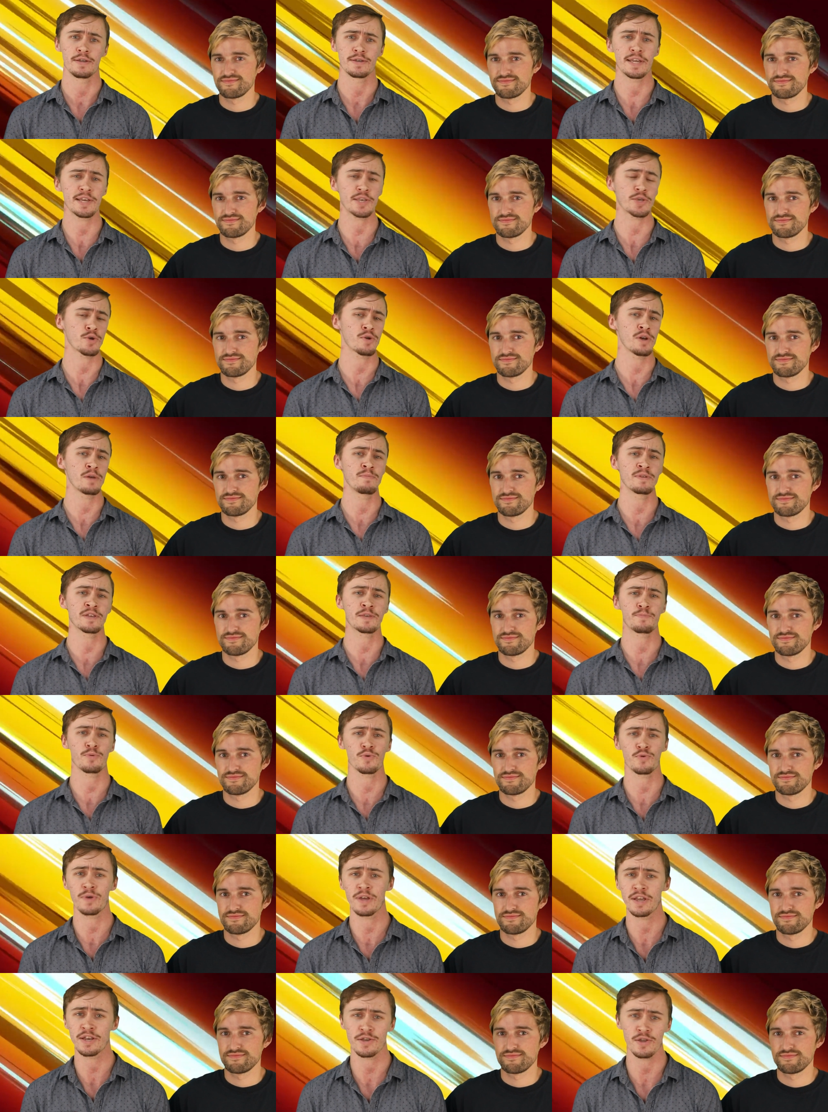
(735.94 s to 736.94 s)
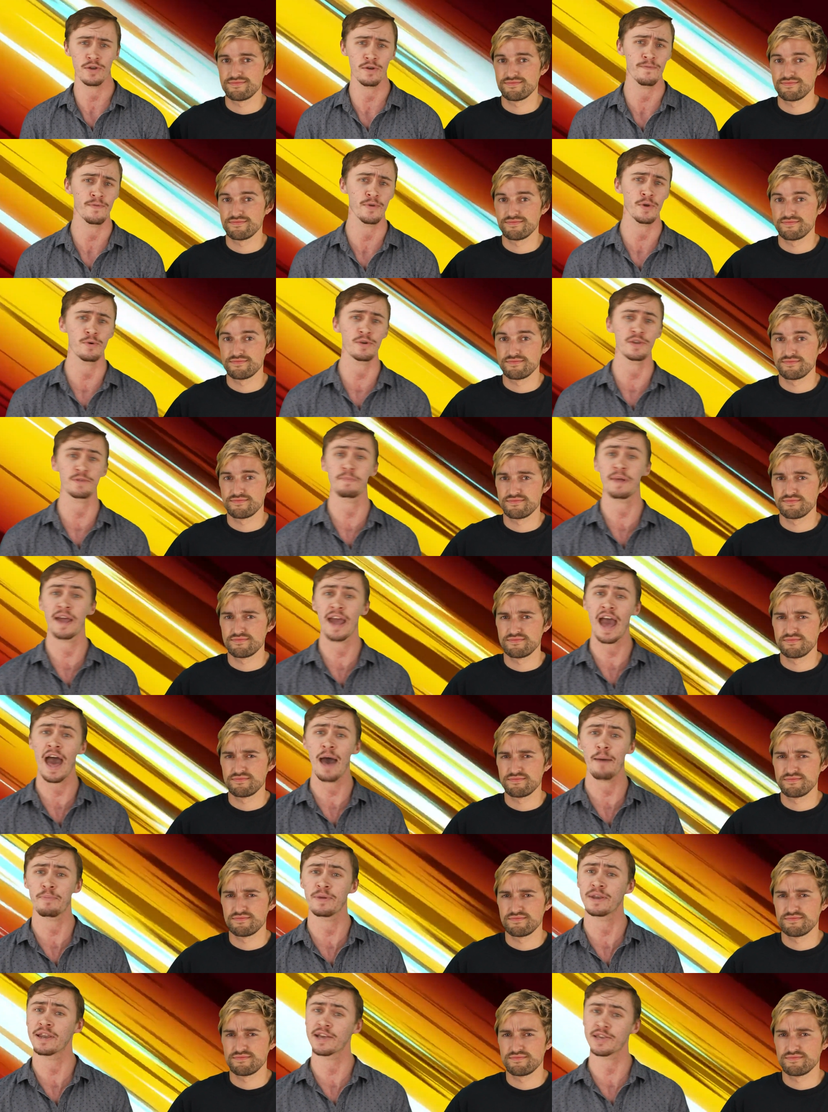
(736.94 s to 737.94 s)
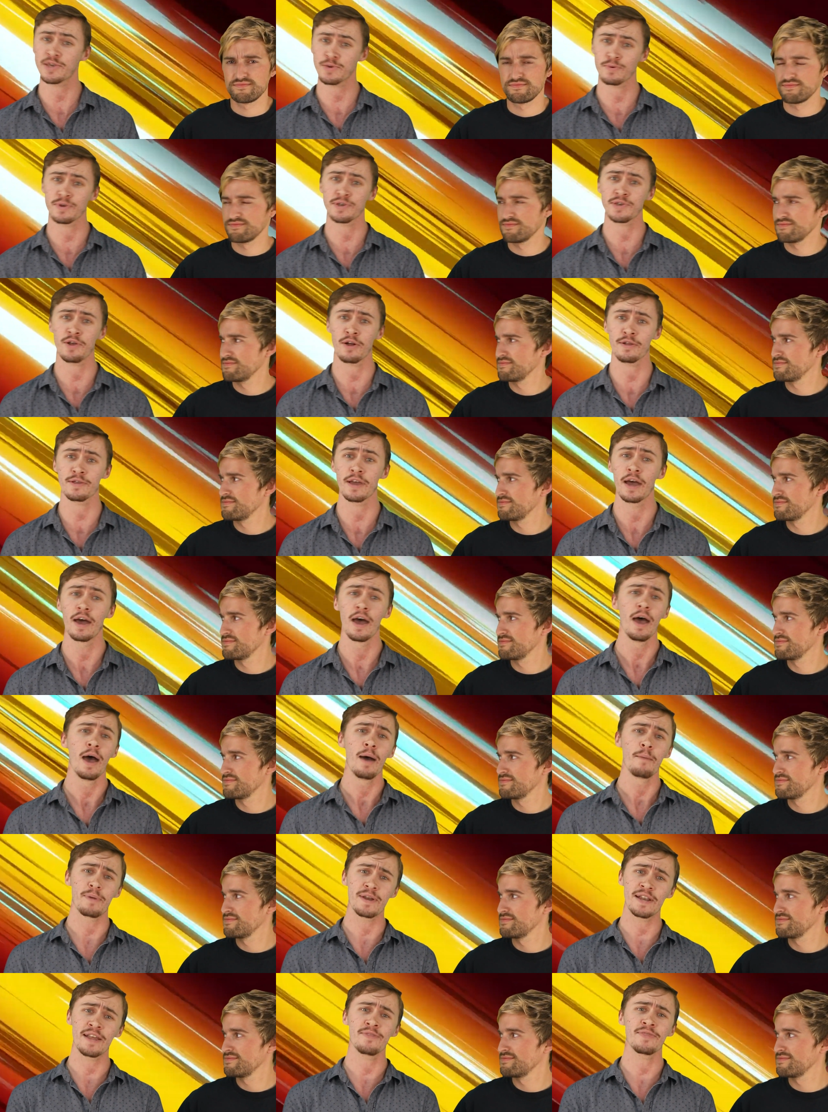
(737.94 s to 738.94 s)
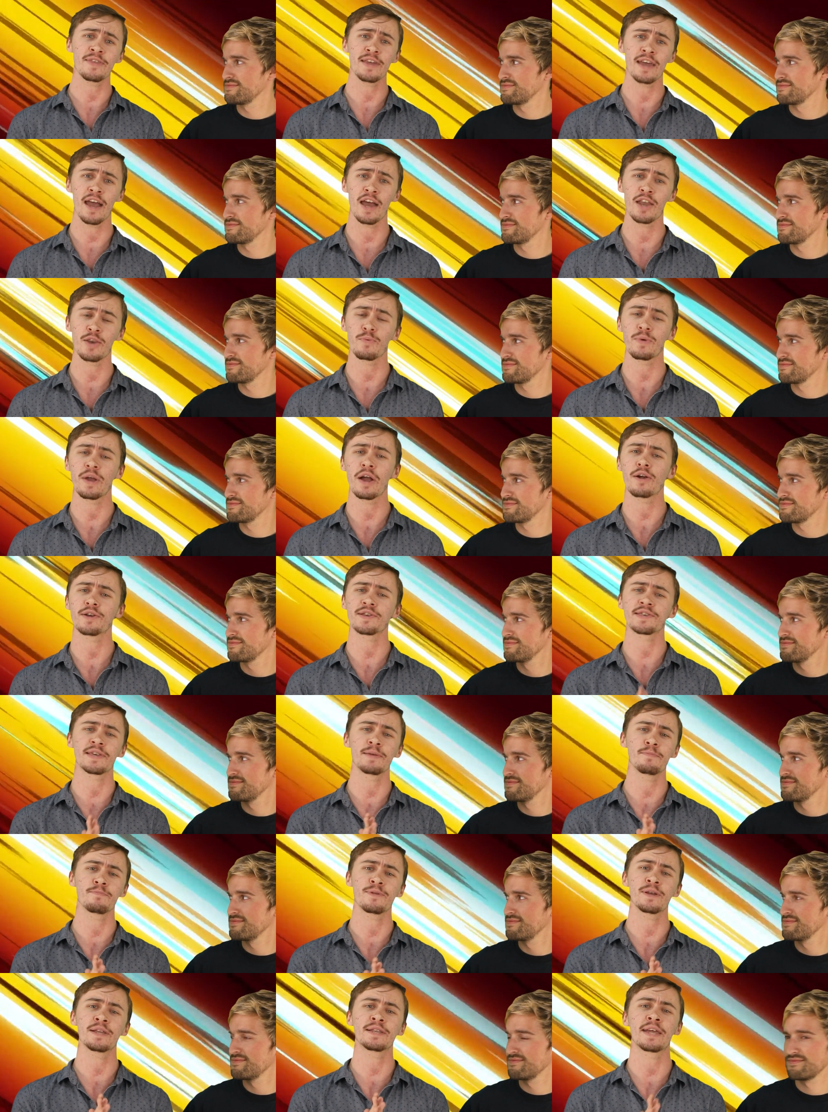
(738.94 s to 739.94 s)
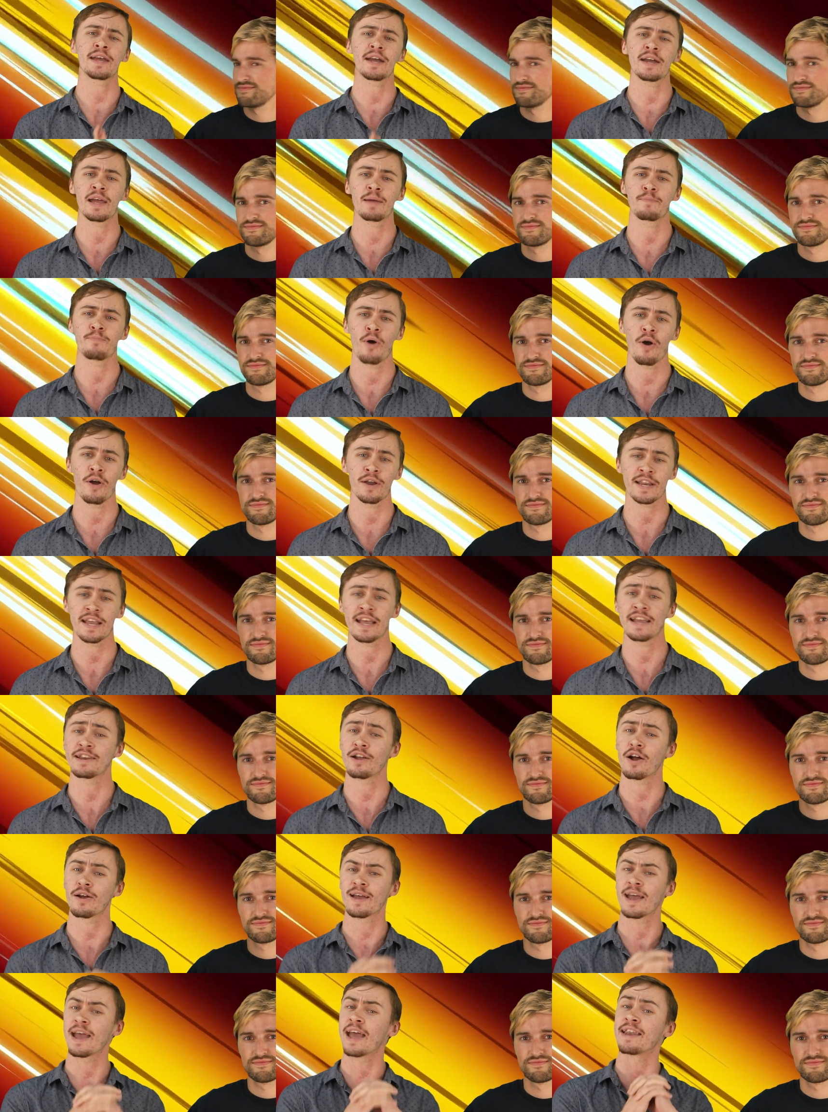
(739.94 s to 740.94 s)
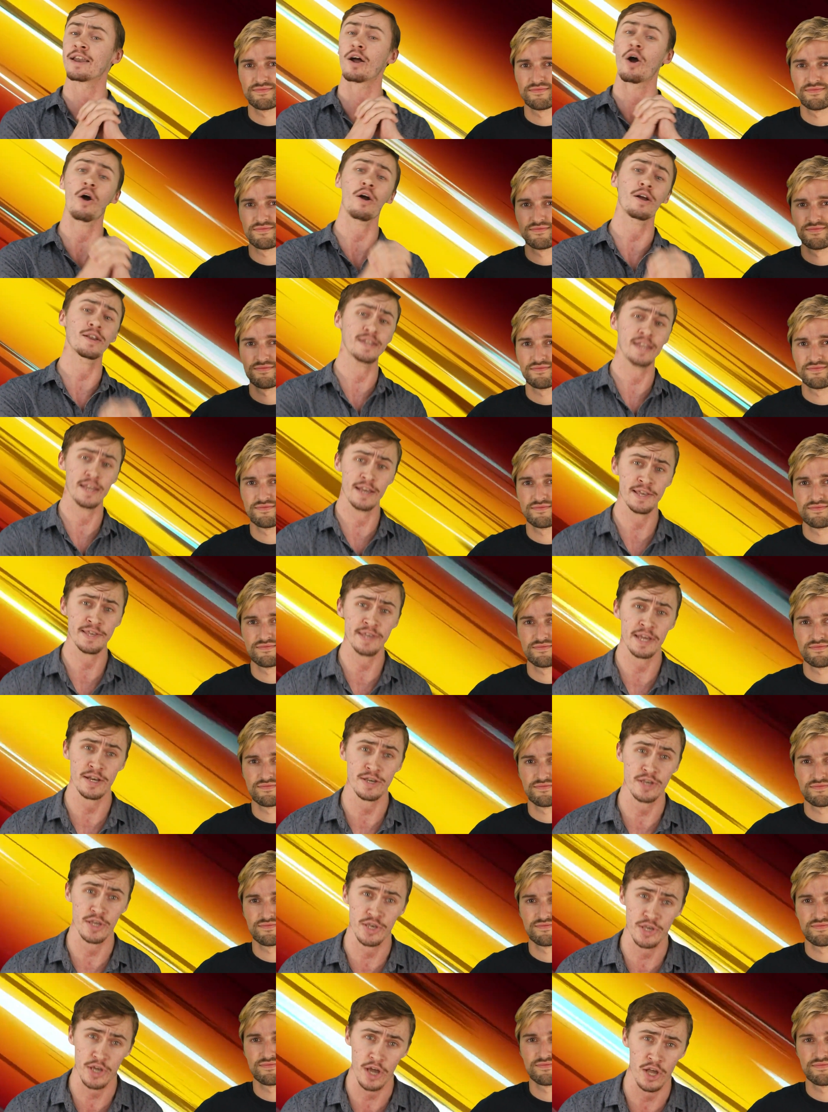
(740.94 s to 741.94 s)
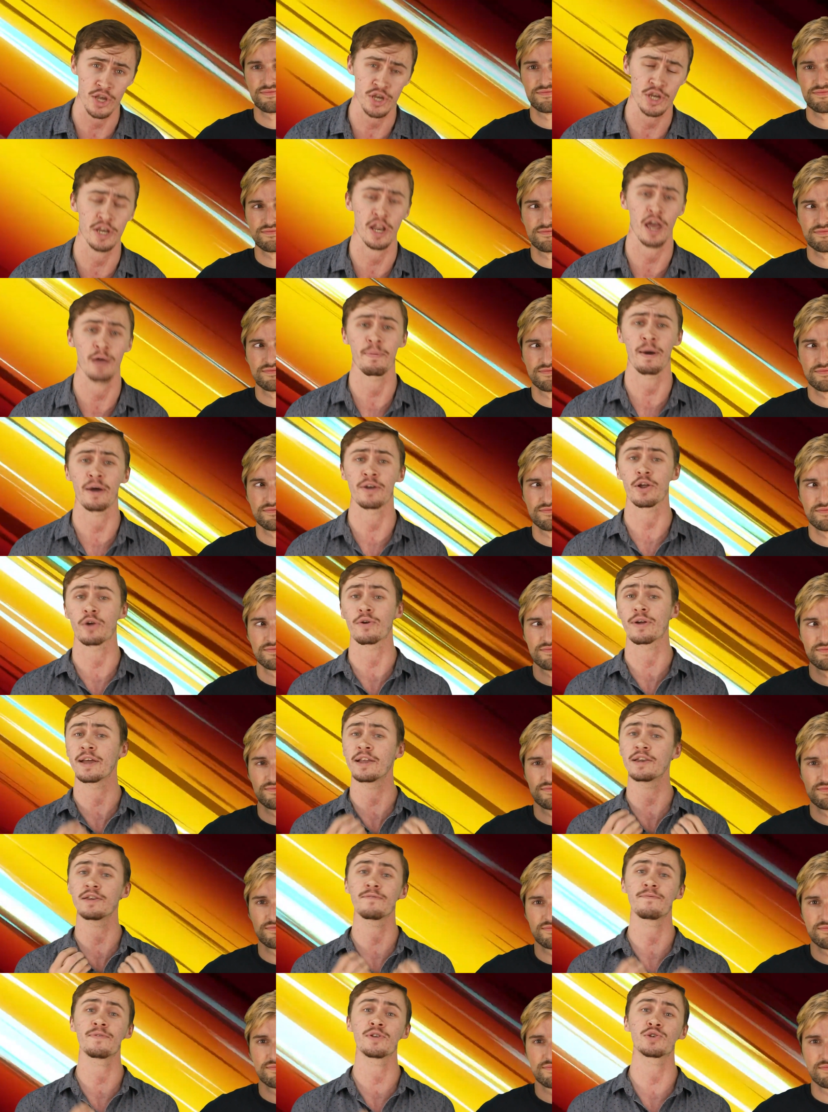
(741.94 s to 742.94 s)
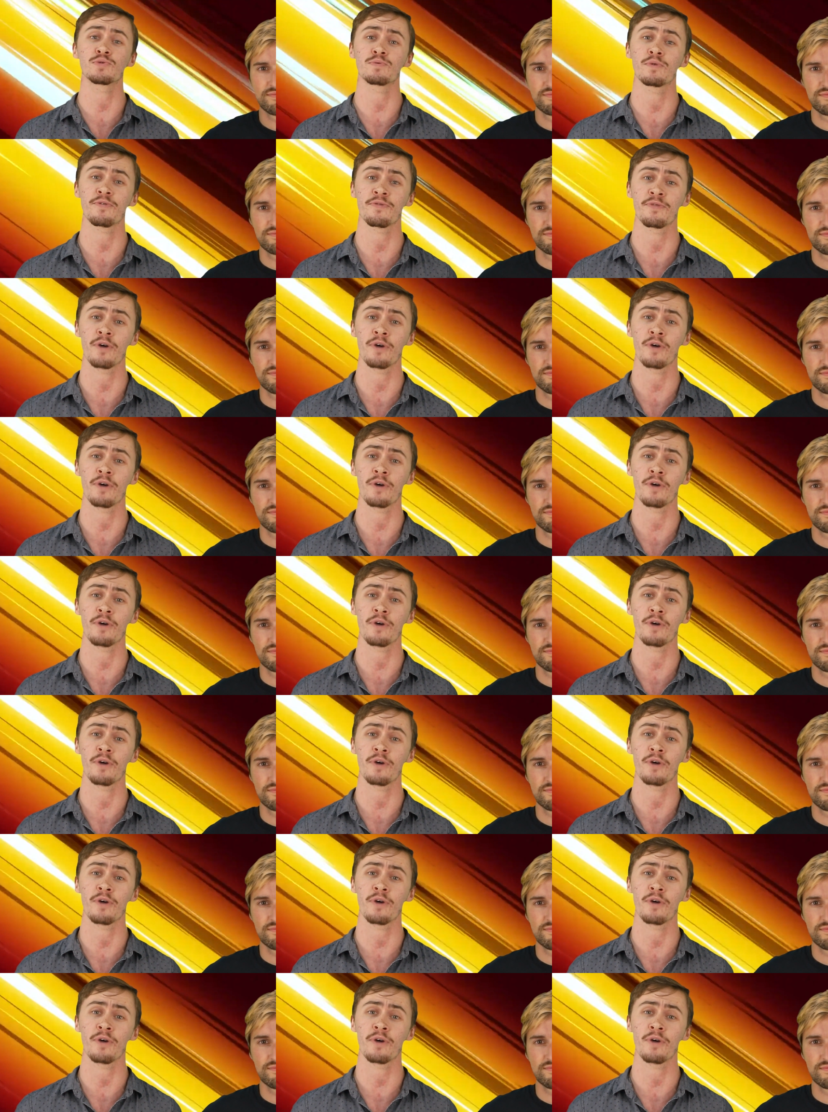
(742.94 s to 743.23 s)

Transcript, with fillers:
Speaker 1: Disagreements between 2 viewers may happen as a result, but in the end we are simply taking part in an artistic discussion about our individual